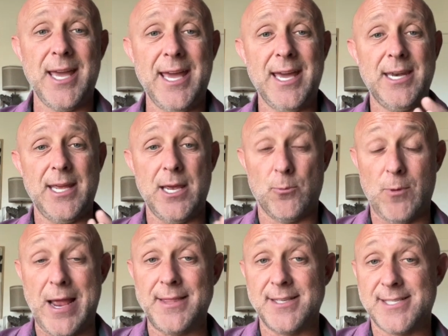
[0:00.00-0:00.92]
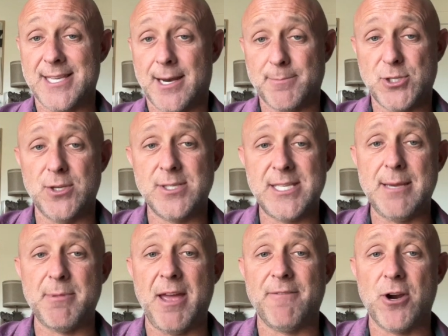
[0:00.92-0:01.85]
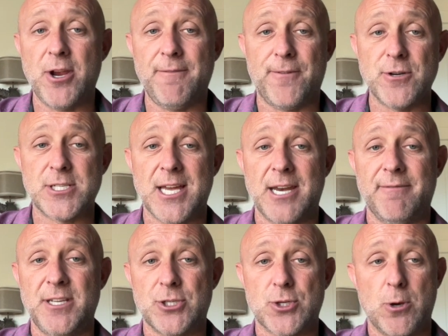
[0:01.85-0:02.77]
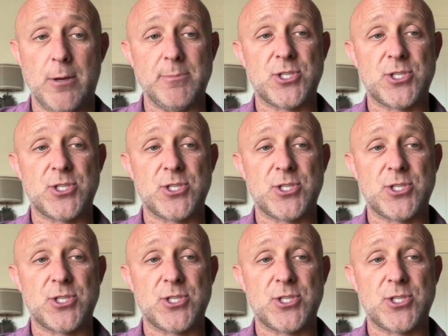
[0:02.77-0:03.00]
and ran this setup. So you can see my very first kind of intro. I'm